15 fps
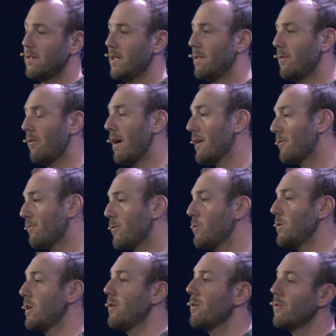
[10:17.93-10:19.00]
in the last few
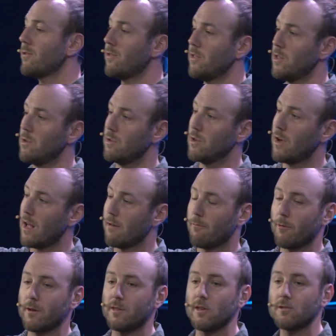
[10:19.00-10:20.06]
years, you, you got a
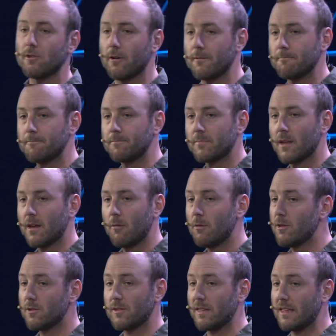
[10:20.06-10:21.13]
free t shirt
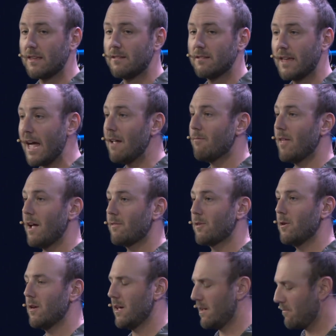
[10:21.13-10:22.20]
we just gave that
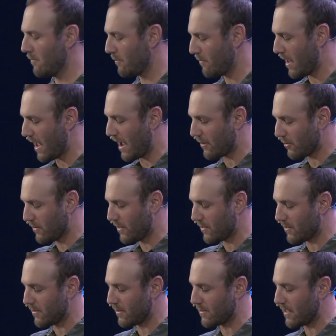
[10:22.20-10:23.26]
to you. And actually,
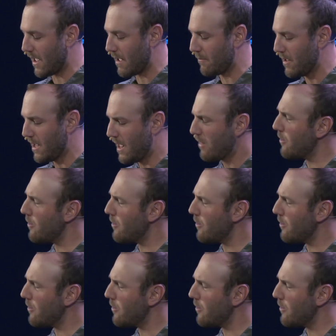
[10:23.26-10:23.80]
this is the time.